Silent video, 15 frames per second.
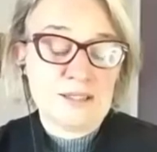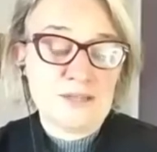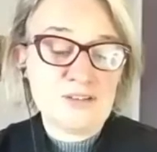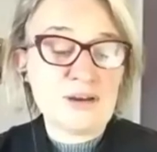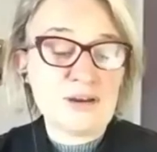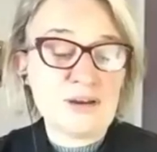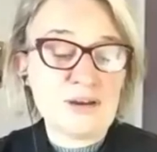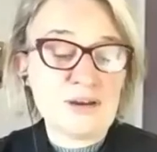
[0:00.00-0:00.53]
So
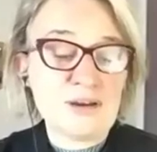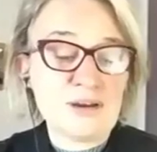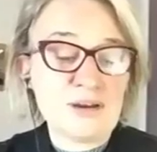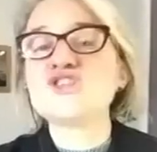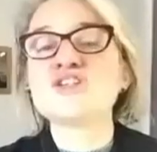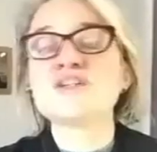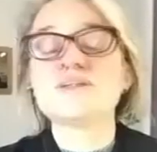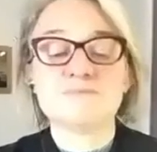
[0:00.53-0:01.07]
I have a
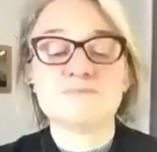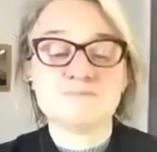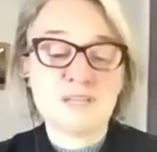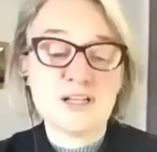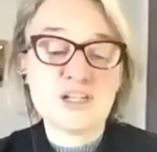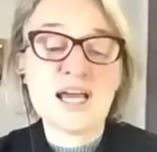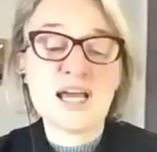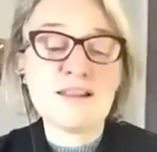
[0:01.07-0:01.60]
question,
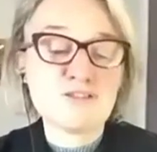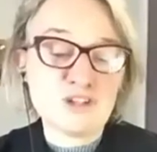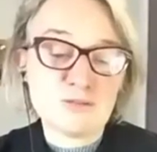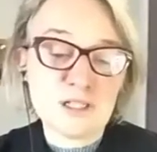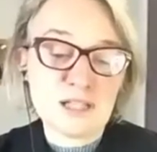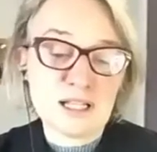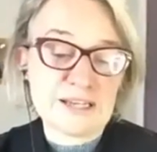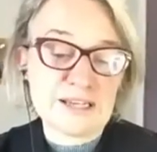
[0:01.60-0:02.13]
a challenge,
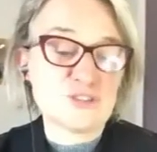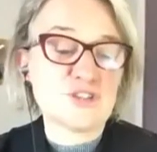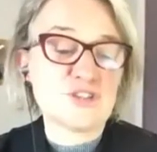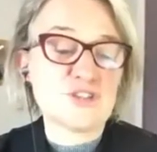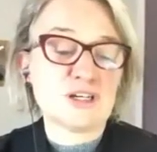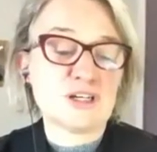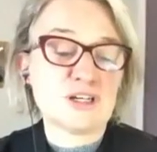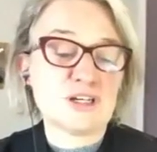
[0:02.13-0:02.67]
if you like, to
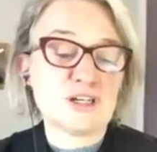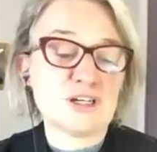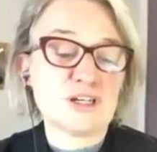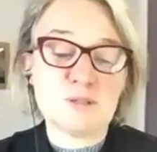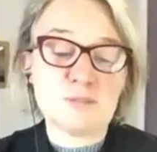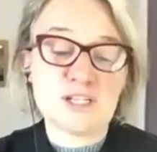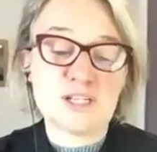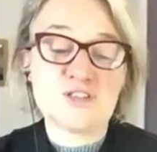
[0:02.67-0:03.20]
the noble Lord
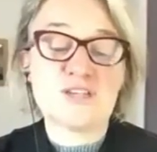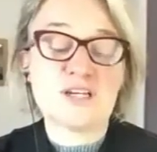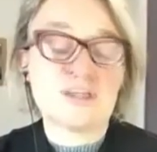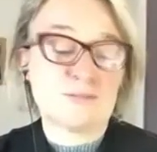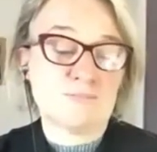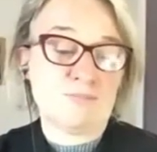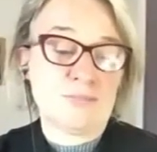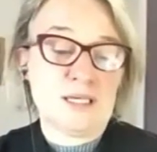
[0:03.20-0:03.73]
the
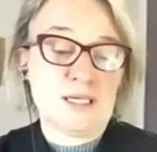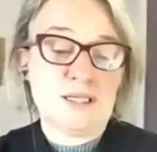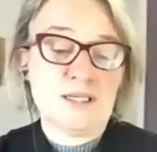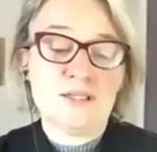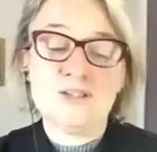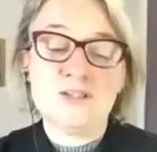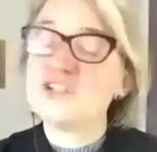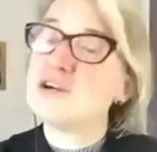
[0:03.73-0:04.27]
Minister.
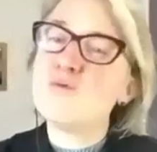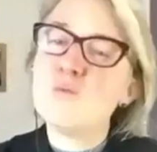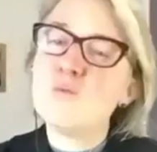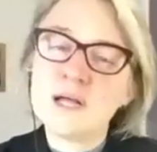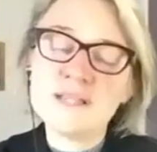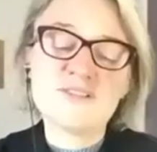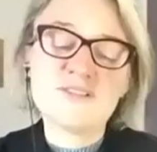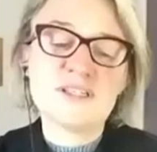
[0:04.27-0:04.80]
Show
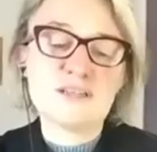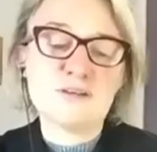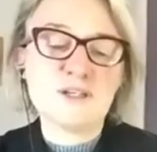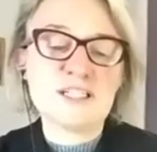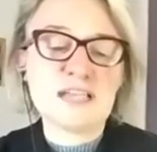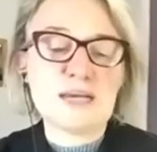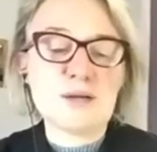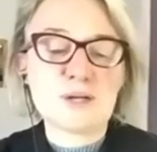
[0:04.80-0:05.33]
one
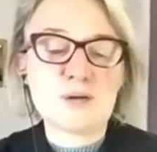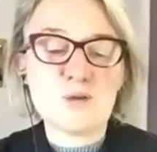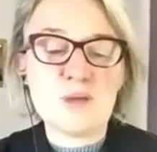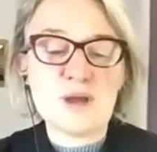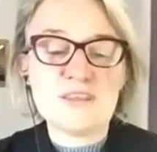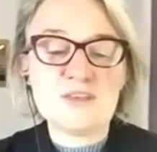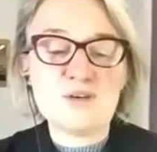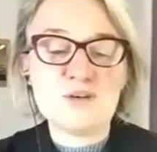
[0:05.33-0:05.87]
significant area
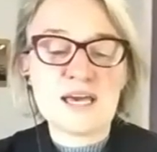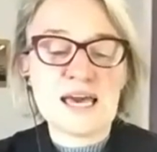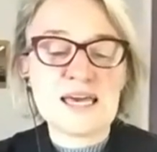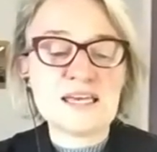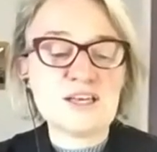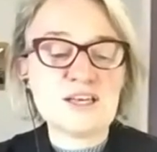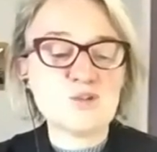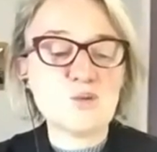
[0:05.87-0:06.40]
where the
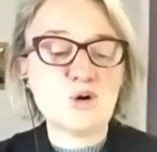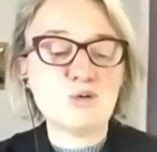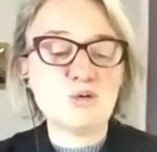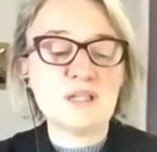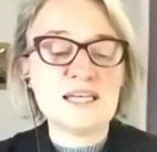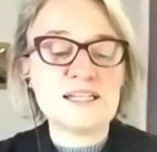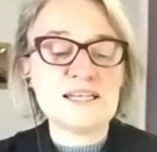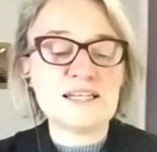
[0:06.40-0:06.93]
UK is
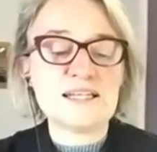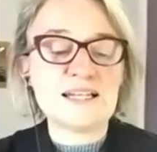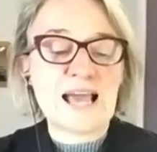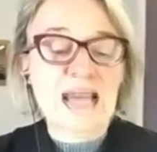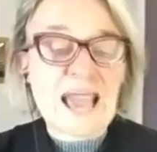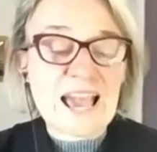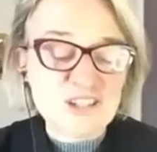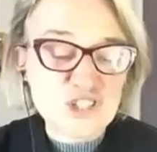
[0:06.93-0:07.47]
world leading
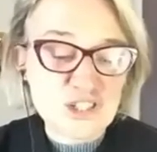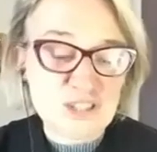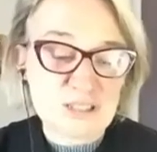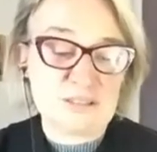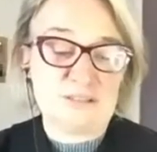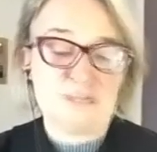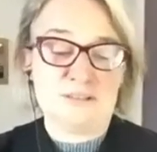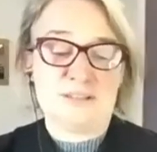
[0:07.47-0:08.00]
in
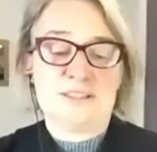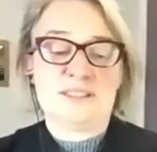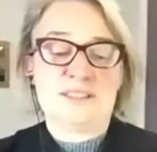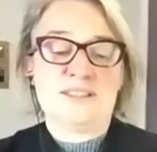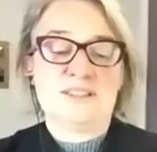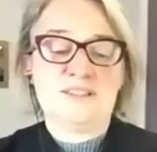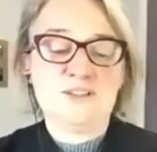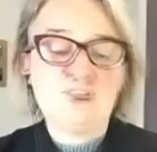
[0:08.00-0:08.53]
action,
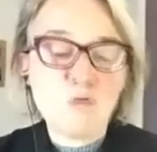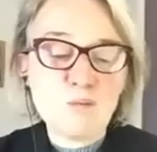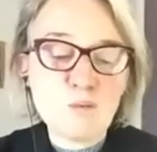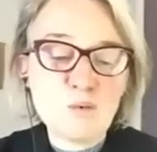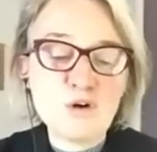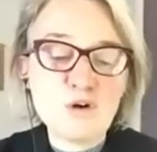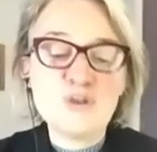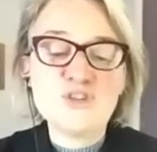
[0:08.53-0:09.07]

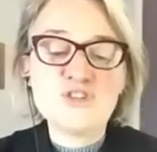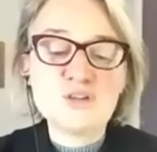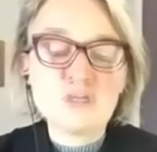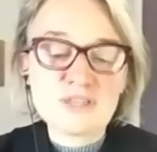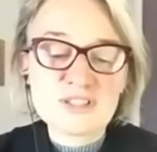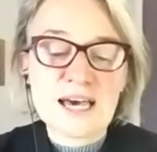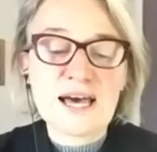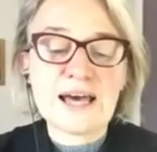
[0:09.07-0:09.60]
not words,
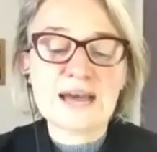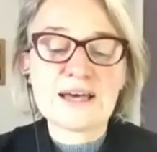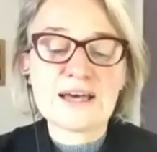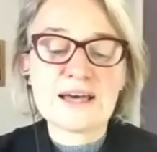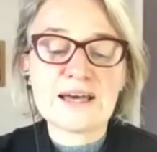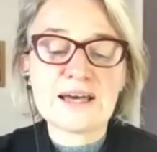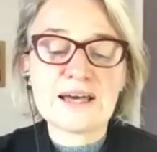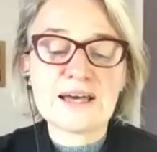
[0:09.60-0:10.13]
not
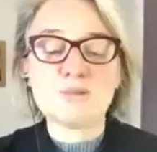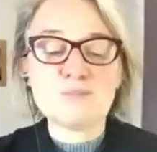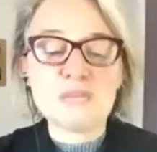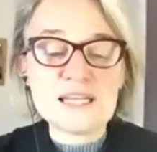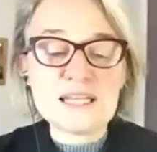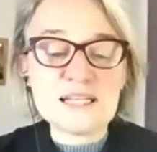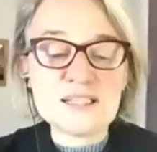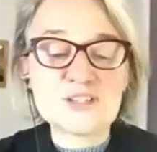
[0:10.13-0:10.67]
targets, not
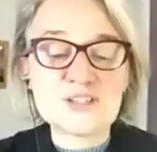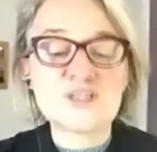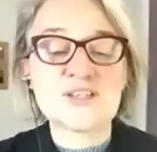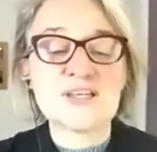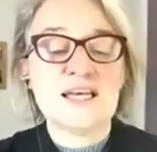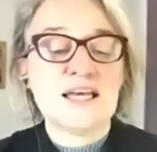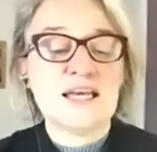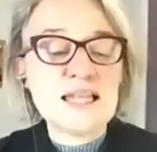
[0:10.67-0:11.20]

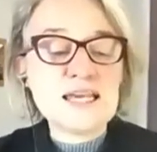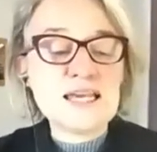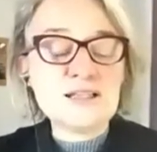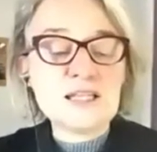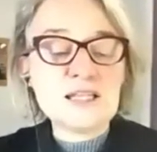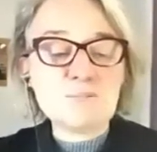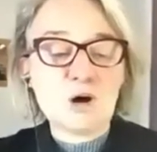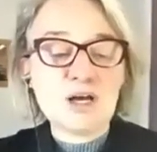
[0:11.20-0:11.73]
meaningless,
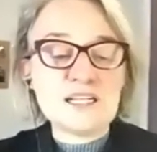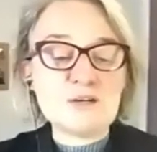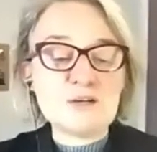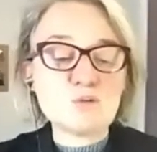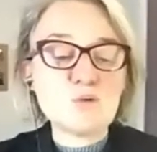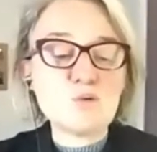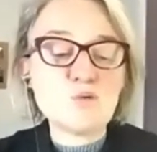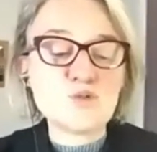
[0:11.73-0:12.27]
legally
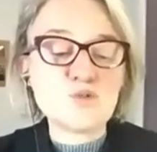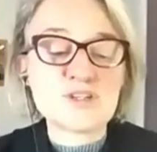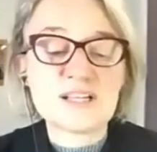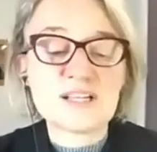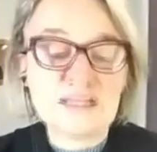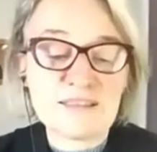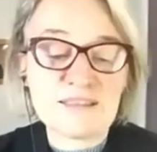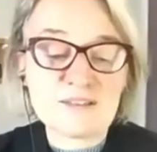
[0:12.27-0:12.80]
binding rules
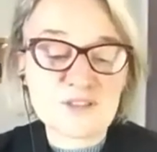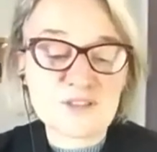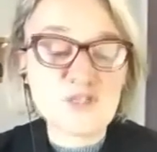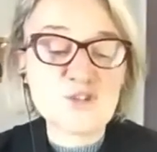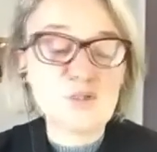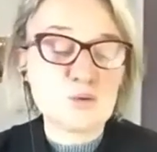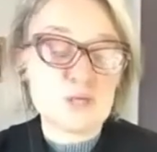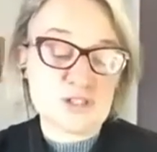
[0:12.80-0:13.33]
that are nothing of the
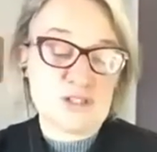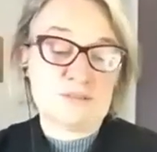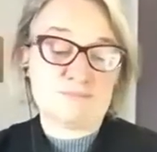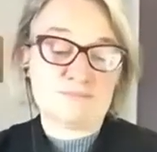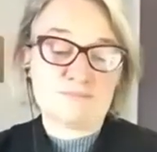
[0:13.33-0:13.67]
sort.